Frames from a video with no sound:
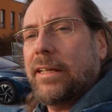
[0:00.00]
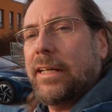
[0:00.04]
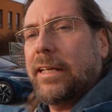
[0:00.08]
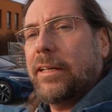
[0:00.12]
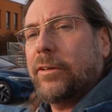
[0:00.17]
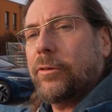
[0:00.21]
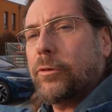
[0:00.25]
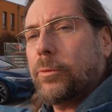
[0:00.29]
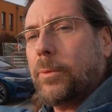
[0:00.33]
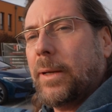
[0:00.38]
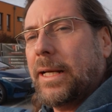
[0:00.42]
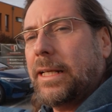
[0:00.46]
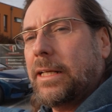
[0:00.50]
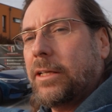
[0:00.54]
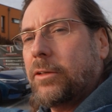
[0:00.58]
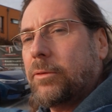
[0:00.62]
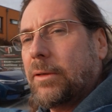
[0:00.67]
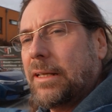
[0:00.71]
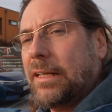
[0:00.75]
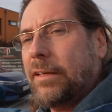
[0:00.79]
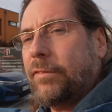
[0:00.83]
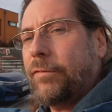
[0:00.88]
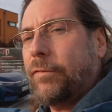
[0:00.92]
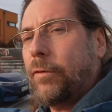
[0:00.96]
here,
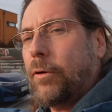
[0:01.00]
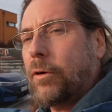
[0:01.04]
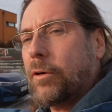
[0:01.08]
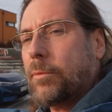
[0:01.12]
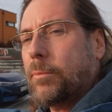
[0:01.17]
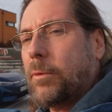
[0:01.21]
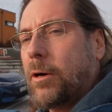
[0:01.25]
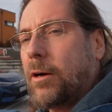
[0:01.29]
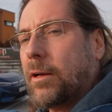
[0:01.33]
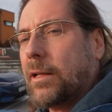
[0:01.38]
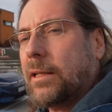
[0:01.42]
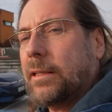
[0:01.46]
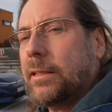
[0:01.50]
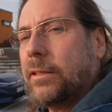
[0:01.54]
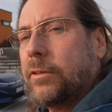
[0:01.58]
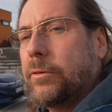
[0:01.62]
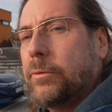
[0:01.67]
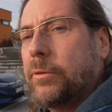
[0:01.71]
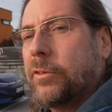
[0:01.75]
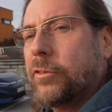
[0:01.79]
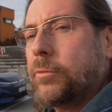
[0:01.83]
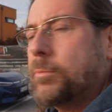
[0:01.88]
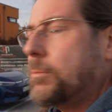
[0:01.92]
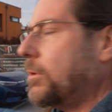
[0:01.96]
2024 model, the
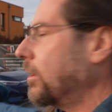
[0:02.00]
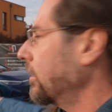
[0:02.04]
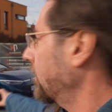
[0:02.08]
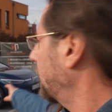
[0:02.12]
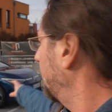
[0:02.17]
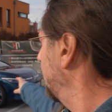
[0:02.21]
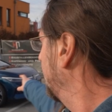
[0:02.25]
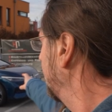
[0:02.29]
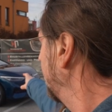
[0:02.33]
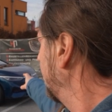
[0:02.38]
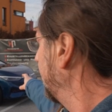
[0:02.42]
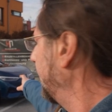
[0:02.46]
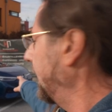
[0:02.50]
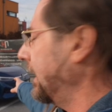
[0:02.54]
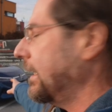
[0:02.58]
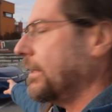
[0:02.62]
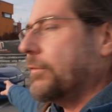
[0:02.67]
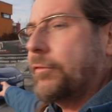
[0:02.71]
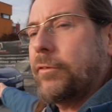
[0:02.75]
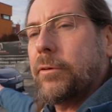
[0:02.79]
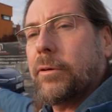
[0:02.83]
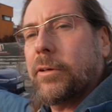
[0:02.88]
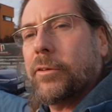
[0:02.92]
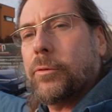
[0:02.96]
newest model, and
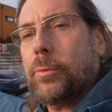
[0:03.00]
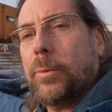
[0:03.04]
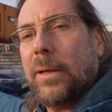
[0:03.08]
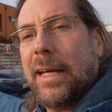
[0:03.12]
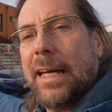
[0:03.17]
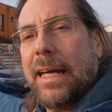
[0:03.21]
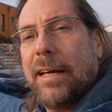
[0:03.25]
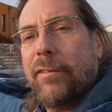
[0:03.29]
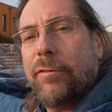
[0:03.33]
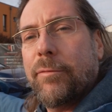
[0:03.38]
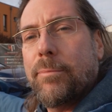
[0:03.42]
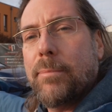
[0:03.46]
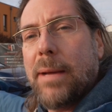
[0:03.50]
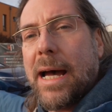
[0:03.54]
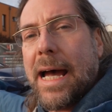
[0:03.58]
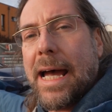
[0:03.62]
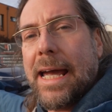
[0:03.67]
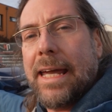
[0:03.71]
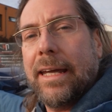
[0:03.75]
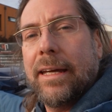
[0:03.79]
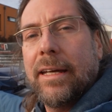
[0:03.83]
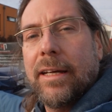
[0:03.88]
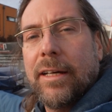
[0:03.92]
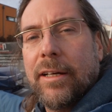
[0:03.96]
of course we have
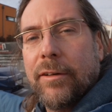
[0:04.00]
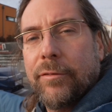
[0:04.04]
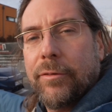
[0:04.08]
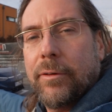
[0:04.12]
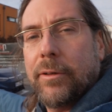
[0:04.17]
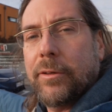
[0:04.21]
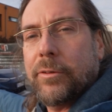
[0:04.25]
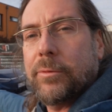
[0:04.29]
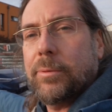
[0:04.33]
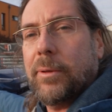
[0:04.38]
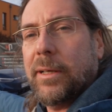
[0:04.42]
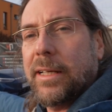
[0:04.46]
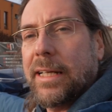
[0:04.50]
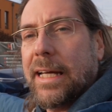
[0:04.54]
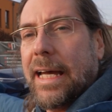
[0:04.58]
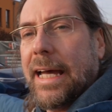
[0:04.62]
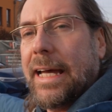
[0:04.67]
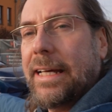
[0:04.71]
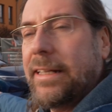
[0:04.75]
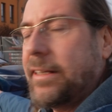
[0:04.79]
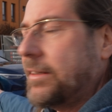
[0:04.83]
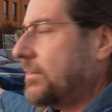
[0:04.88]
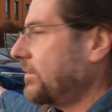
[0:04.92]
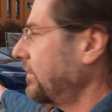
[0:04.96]
my Volkswagen
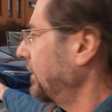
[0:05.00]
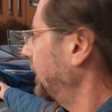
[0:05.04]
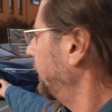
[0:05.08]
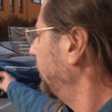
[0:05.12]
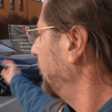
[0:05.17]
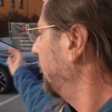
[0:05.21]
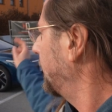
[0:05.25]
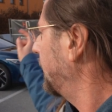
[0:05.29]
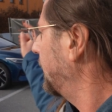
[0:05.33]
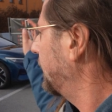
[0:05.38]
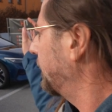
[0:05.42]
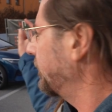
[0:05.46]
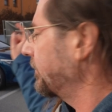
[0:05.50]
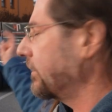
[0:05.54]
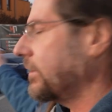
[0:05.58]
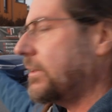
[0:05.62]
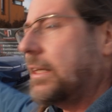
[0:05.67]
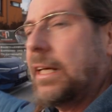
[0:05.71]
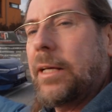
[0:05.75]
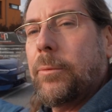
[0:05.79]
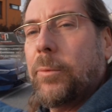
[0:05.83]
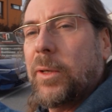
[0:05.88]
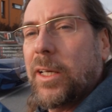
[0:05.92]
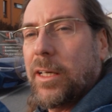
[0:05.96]
ID.7 here, and
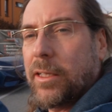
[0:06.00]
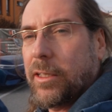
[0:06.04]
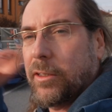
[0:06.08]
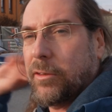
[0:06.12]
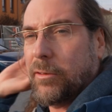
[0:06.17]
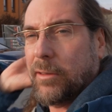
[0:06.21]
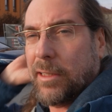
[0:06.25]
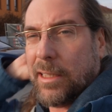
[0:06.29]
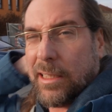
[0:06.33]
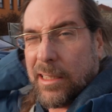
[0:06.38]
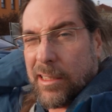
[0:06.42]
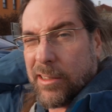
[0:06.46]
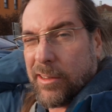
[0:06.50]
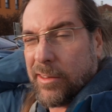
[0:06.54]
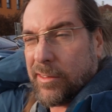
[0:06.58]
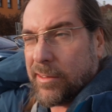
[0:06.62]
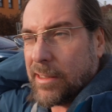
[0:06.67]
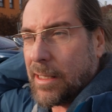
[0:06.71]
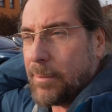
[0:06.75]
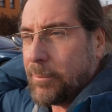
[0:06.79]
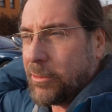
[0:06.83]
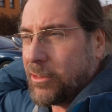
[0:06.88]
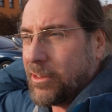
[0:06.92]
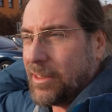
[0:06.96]
today we're going to do a little
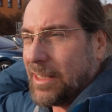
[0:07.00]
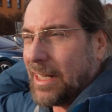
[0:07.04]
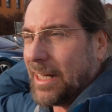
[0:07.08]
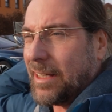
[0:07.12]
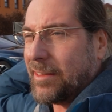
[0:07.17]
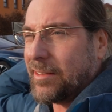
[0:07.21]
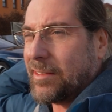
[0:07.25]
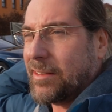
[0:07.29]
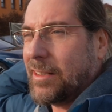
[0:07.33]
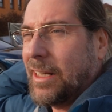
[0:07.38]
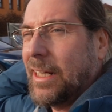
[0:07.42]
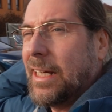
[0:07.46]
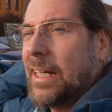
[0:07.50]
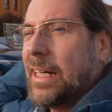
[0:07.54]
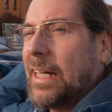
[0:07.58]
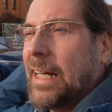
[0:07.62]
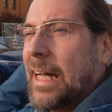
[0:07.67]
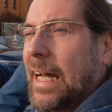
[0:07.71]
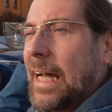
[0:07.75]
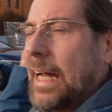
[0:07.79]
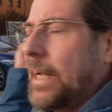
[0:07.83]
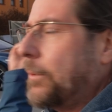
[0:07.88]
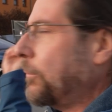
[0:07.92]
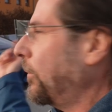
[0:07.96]
consumption test.
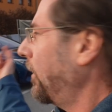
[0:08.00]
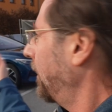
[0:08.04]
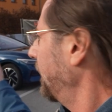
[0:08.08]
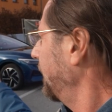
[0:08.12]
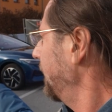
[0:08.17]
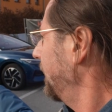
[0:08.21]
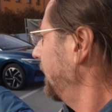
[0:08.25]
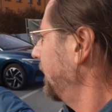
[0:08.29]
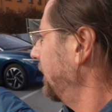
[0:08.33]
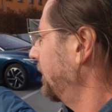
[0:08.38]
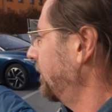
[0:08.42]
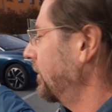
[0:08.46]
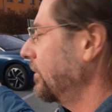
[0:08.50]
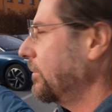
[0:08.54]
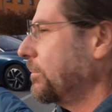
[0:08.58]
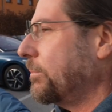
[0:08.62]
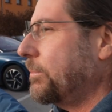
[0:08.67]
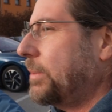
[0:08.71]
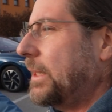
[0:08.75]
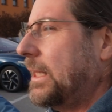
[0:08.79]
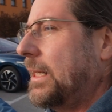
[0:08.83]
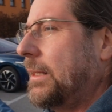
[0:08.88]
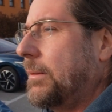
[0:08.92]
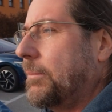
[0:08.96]
I wanted it to
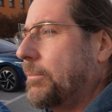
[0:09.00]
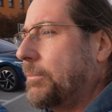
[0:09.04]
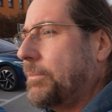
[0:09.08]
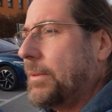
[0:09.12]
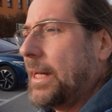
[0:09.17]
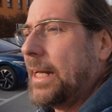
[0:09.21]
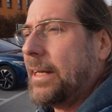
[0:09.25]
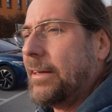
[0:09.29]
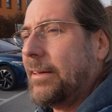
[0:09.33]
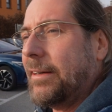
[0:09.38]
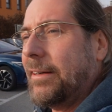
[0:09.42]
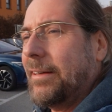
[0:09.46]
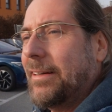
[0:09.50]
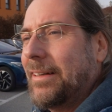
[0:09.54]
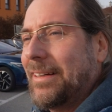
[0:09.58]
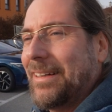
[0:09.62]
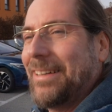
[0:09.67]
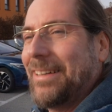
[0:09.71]
be better